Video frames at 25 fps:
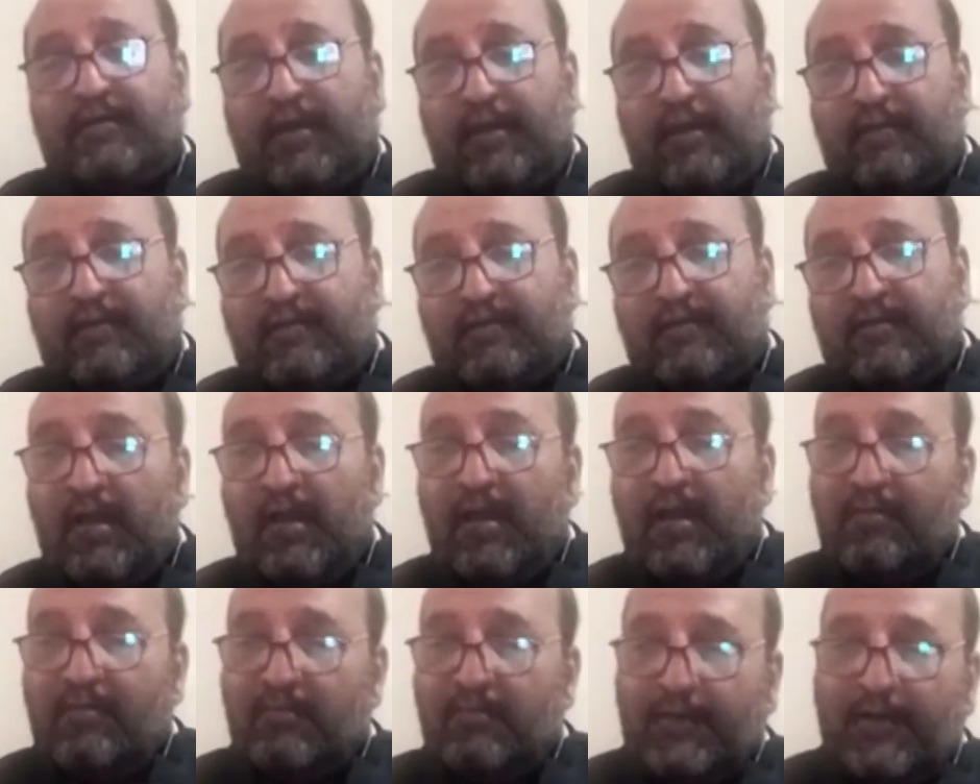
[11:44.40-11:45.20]
There is a
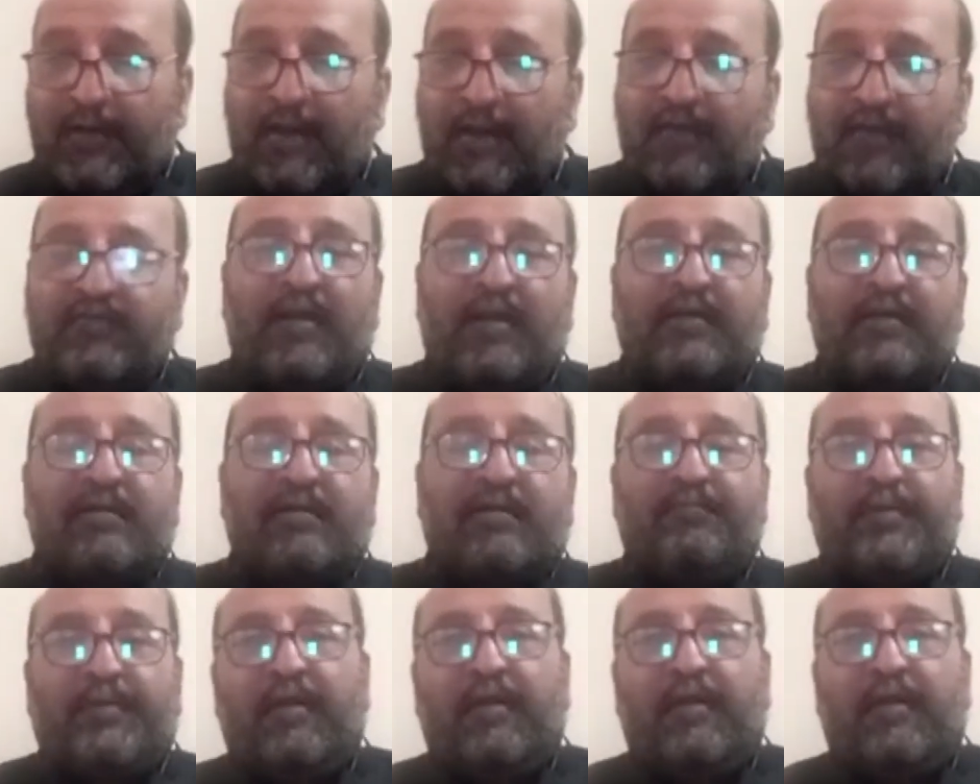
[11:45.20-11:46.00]
library
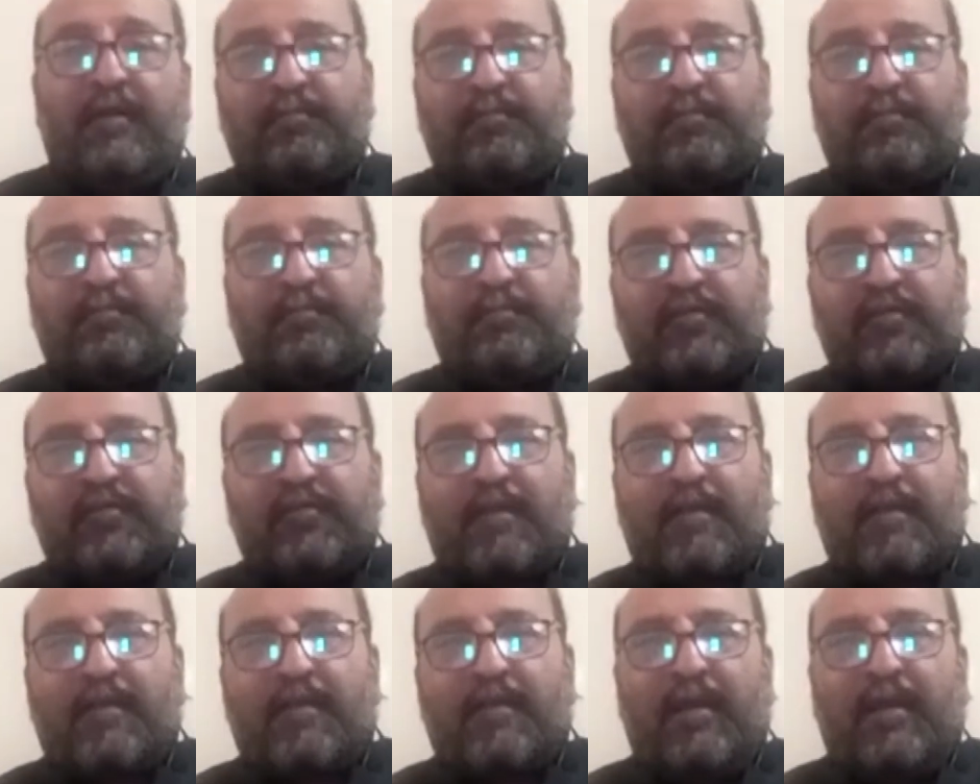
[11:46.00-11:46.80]
collections
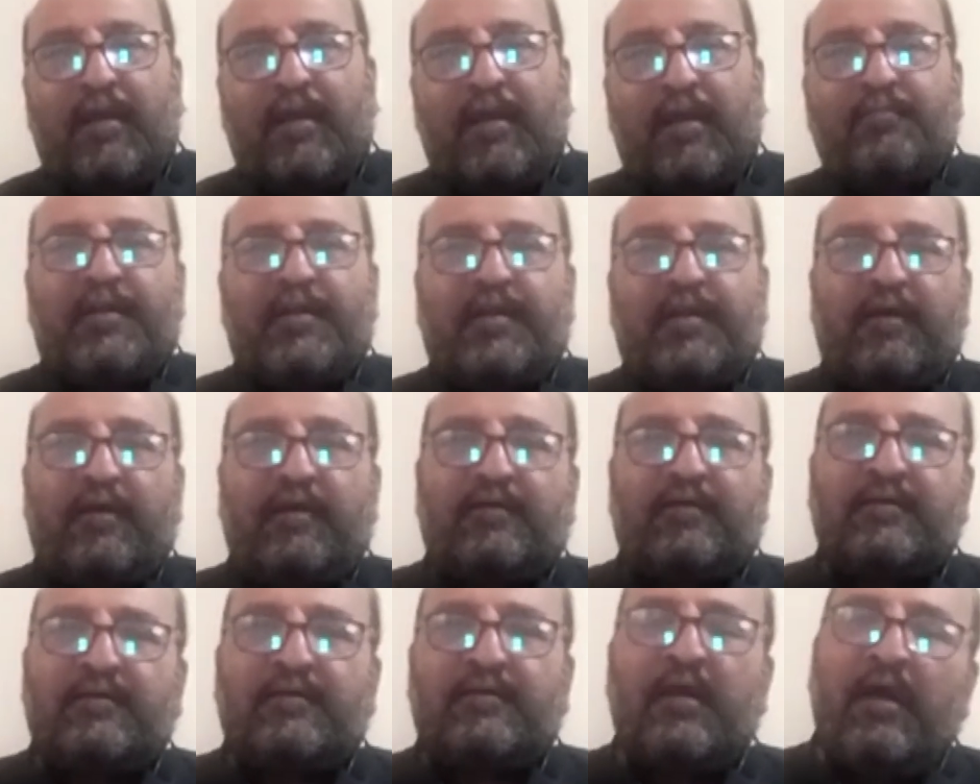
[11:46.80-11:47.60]
format
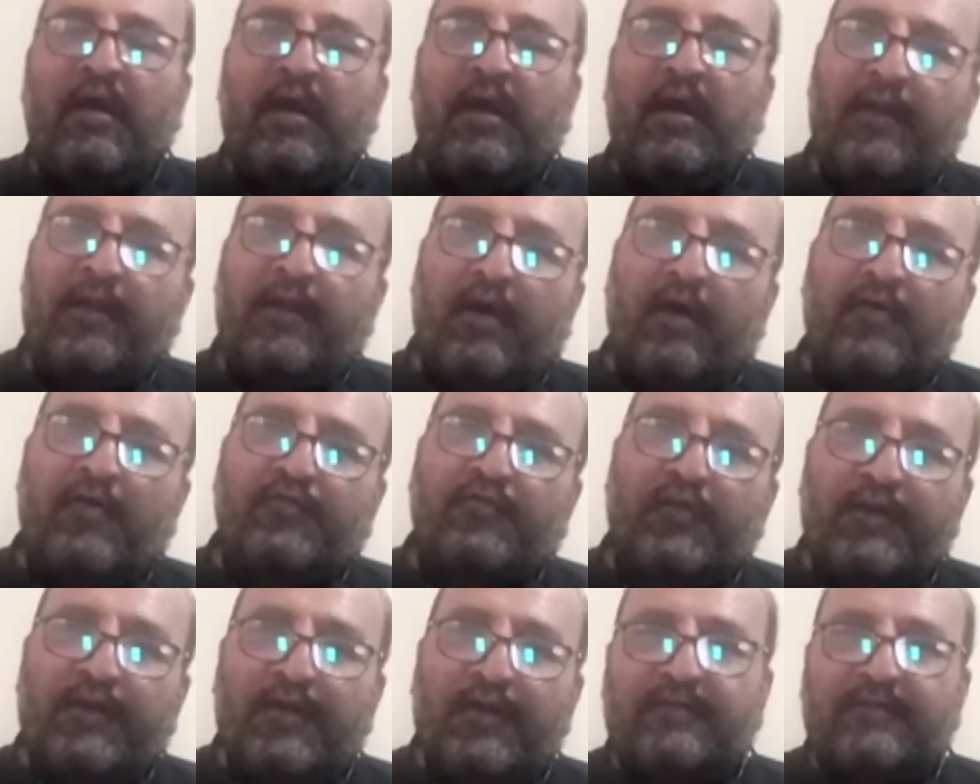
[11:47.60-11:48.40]
where
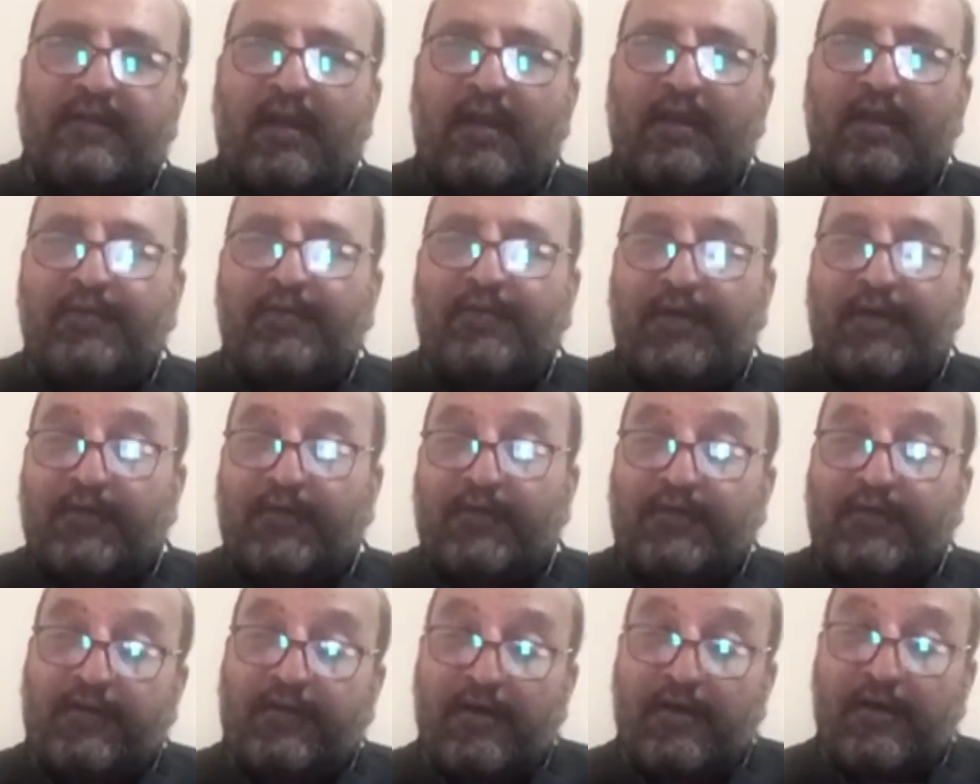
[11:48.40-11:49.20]
there is a shift
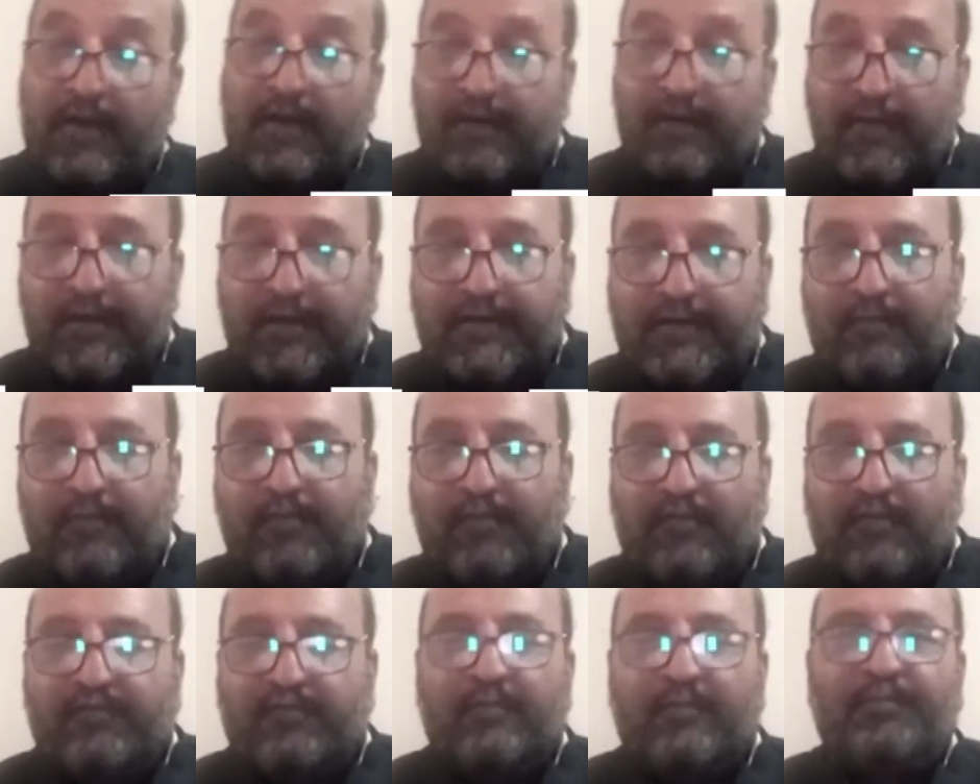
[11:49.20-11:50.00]
from
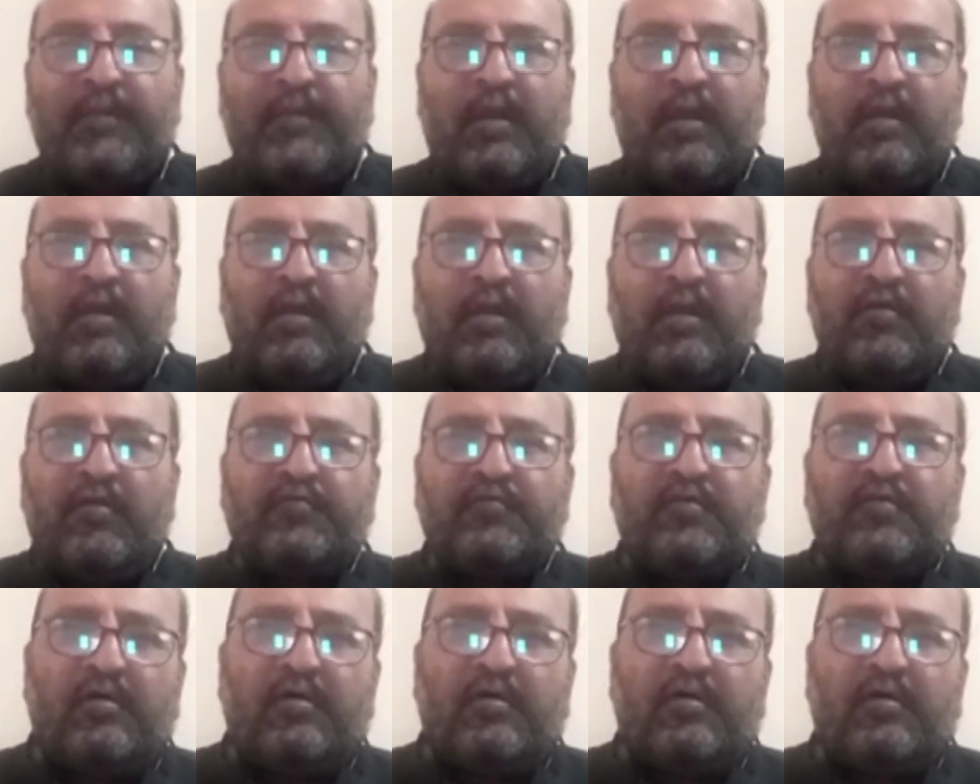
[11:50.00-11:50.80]
print collection
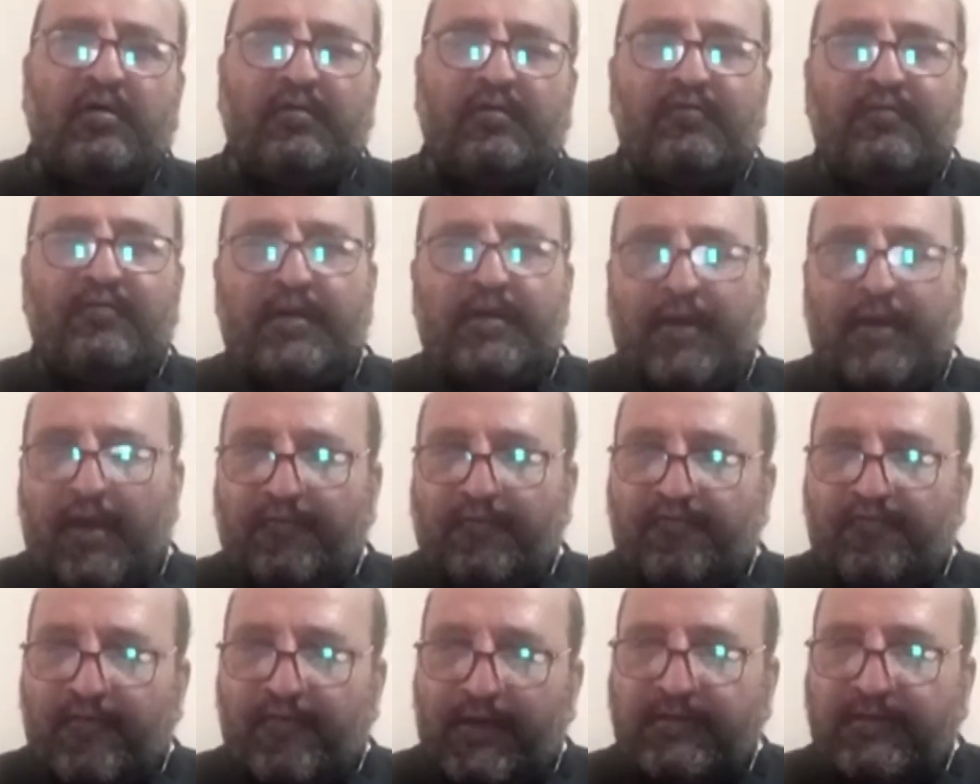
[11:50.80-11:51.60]
to the
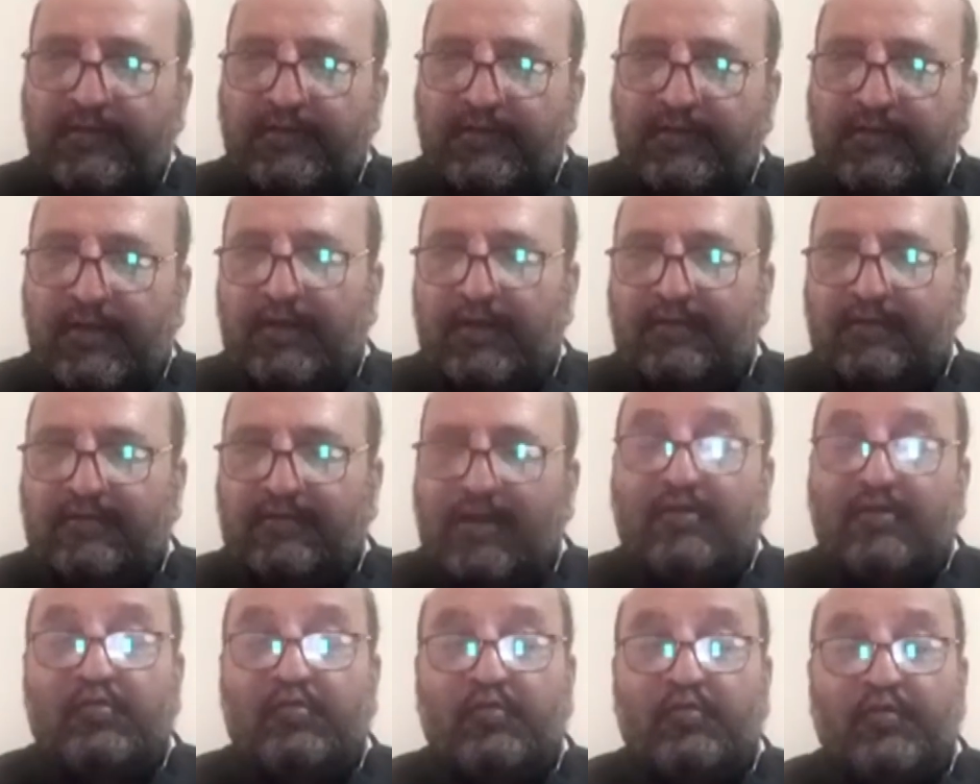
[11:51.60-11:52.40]
digital
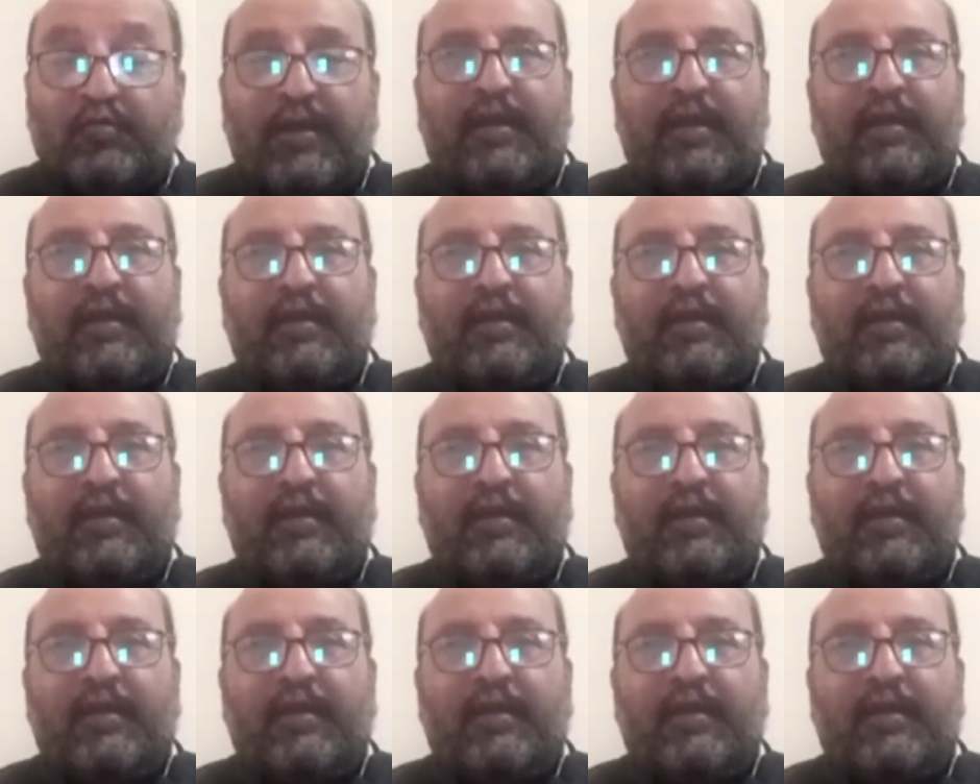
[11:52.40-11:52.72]
environment.